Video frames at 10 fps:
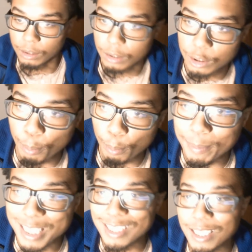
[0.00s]
It's your boy,
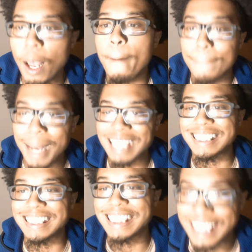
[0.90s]
Mr.
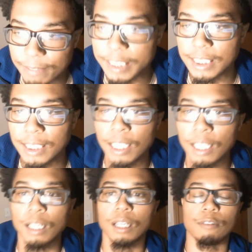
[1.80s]
Positivity.
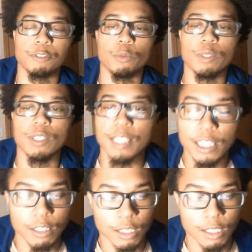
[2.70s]
Fluence is at
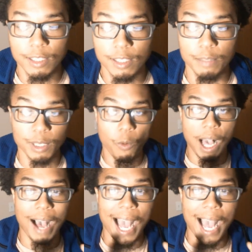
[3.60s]
your service. It's been a while.